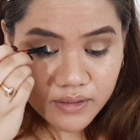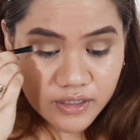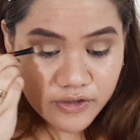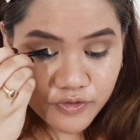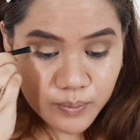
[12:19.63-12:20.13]

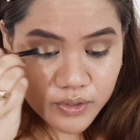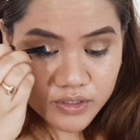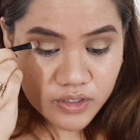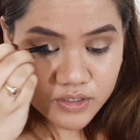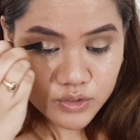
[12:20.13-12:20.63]
If you put
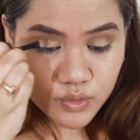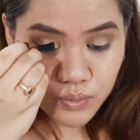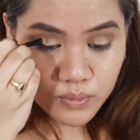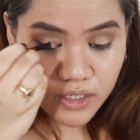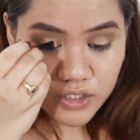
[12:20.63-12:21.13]
on too
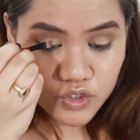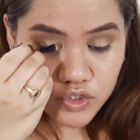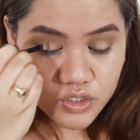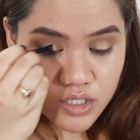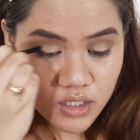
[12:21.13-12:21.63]
much
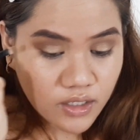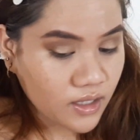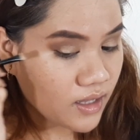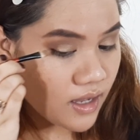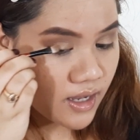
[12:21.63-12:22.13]

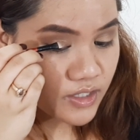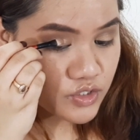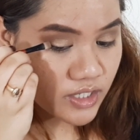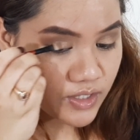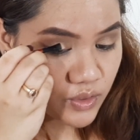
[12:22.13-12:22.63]

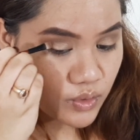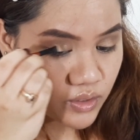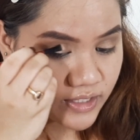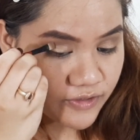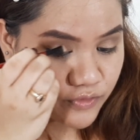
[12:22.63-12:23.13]
eyeshadow,
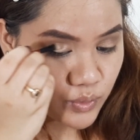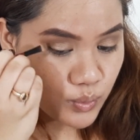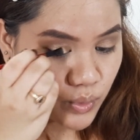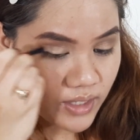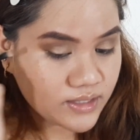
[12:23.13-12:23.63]
like if you
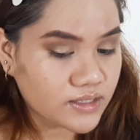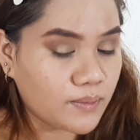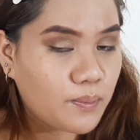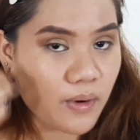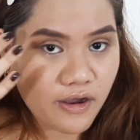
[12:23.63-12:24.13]
went
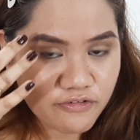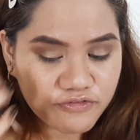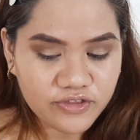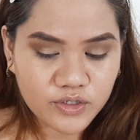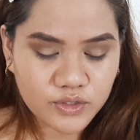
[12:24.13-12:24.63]
above
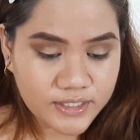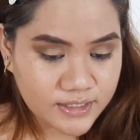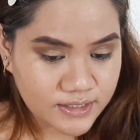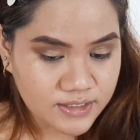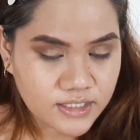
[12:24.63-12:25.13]
the
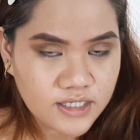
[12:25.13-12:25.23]
crease,